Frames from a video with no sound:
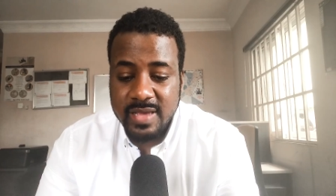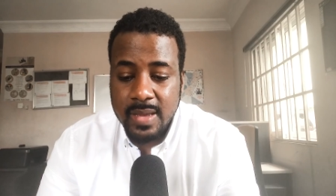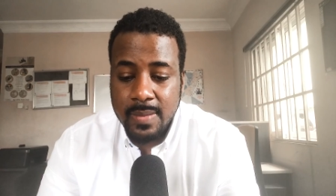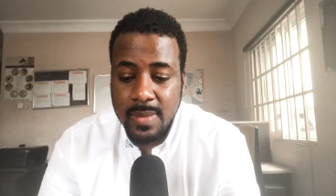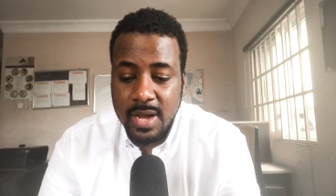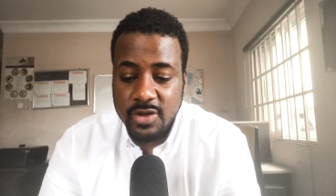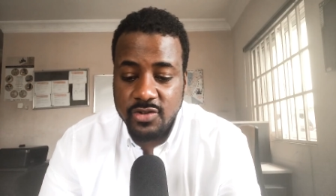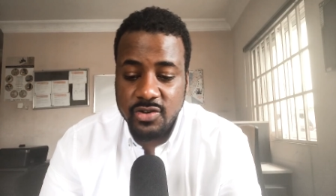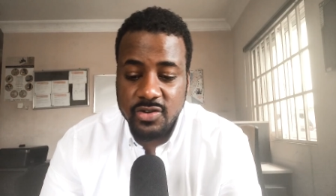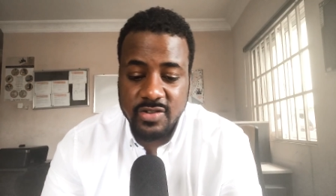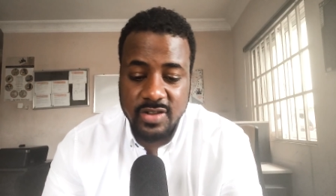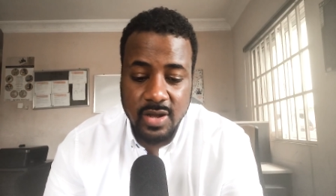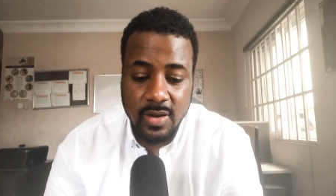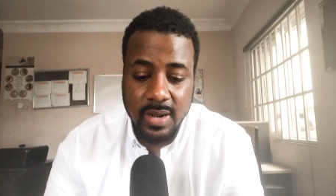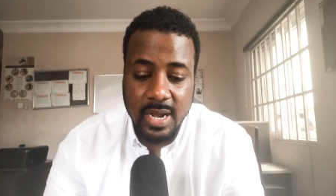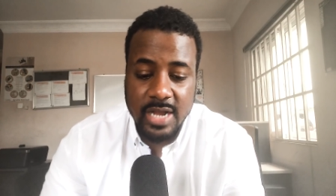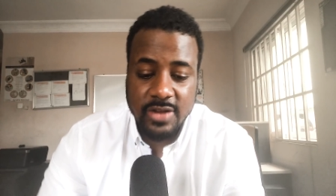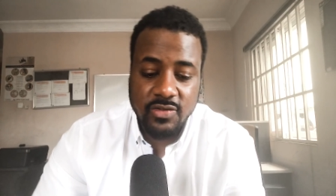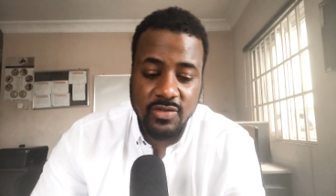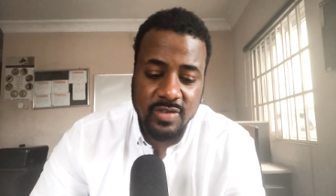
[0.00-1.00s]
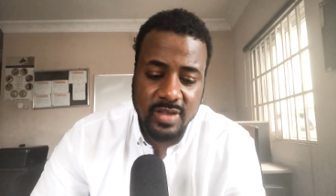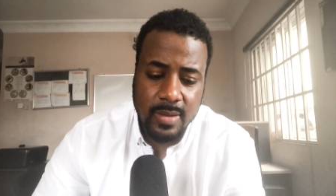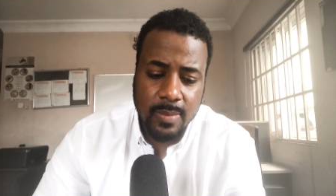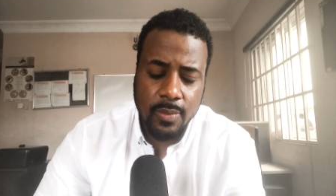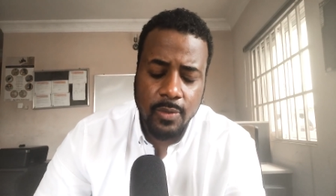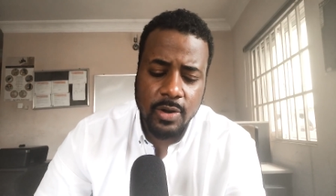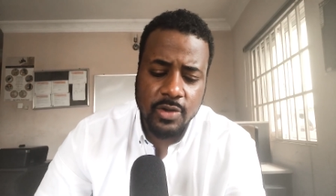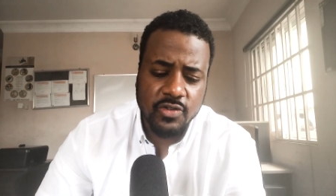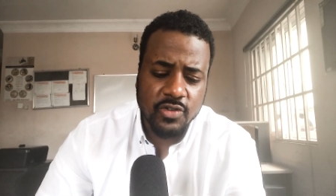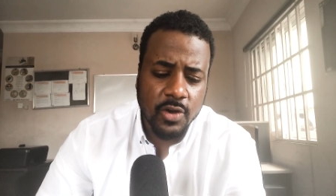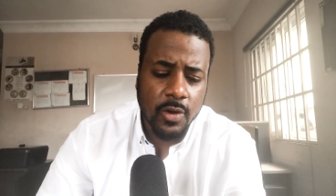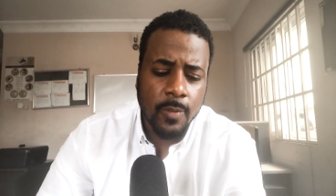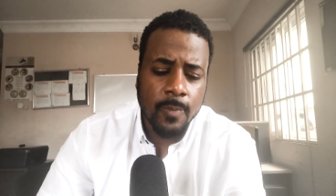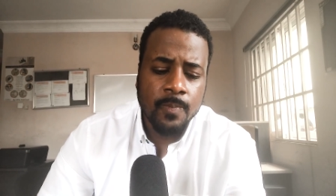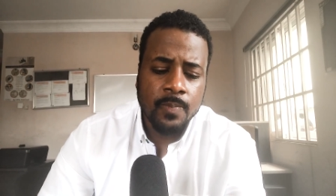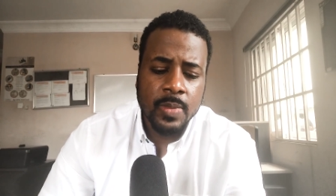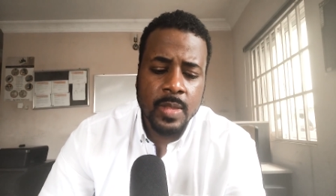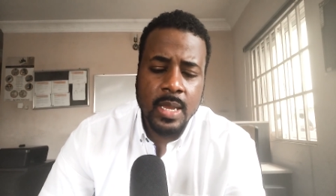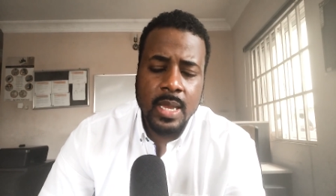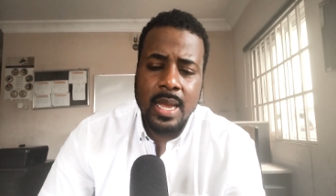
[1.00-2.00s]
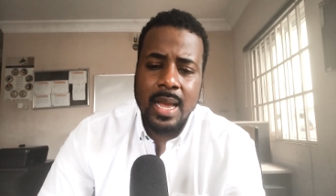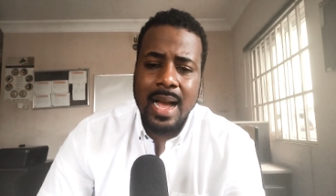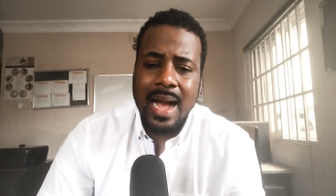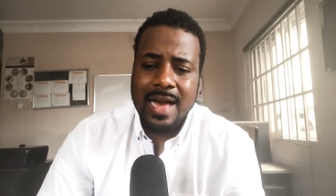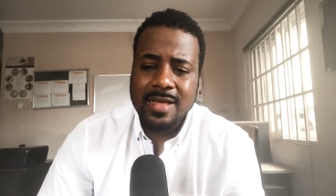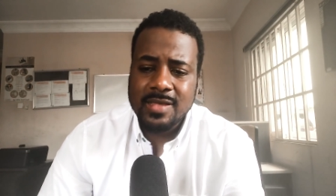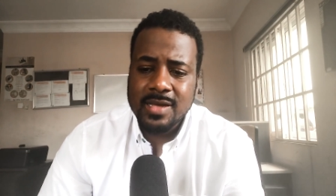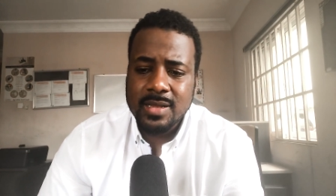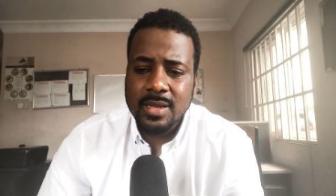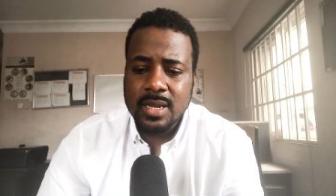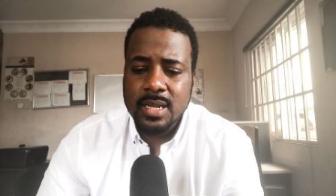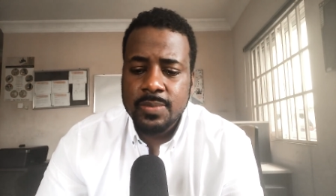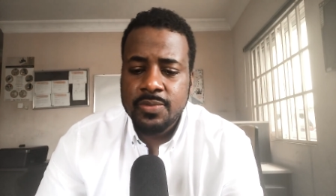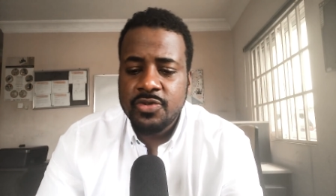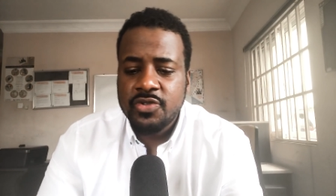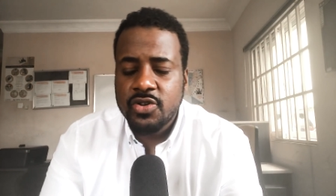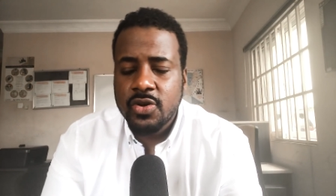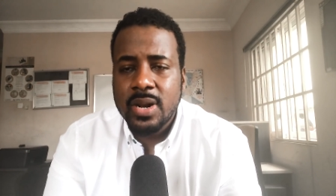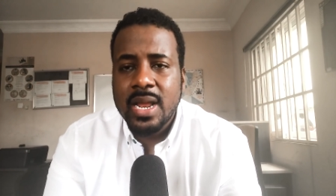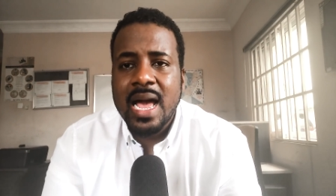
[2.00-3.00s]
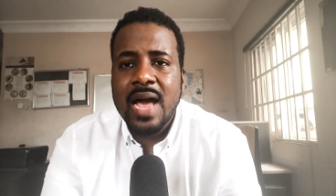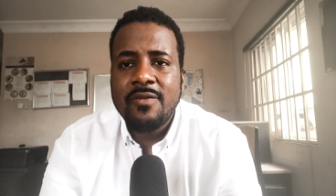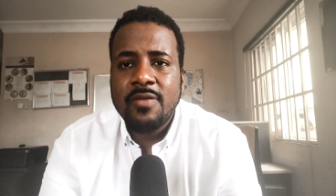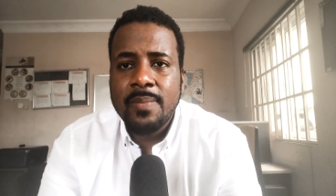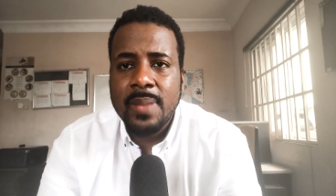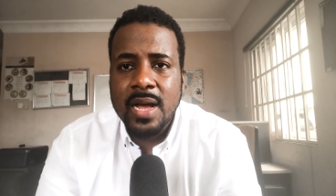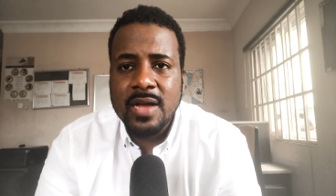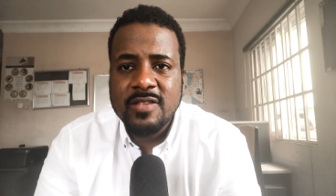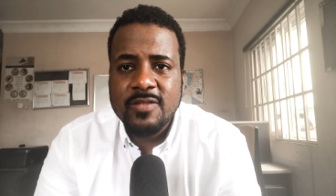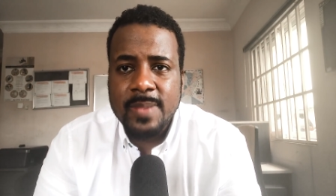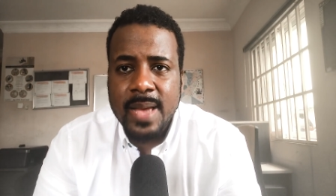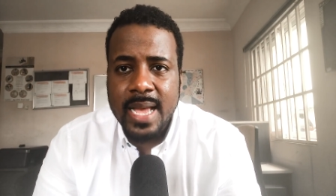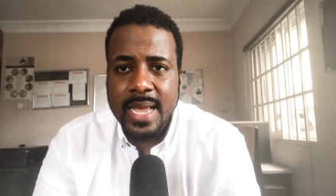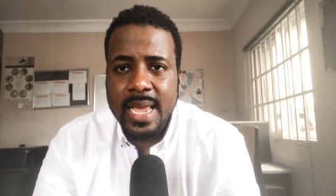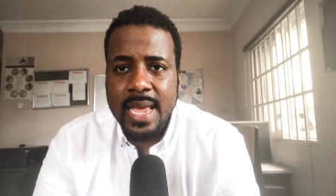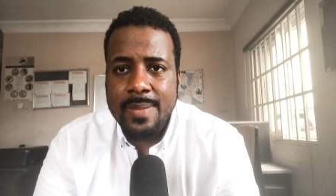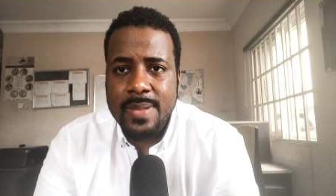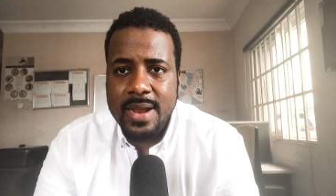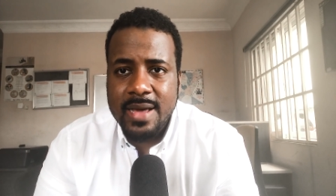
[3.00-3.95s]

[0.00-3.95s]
And Montrezl Howell got you 10 points. So I think the Clippers are going to have a bounce-back game.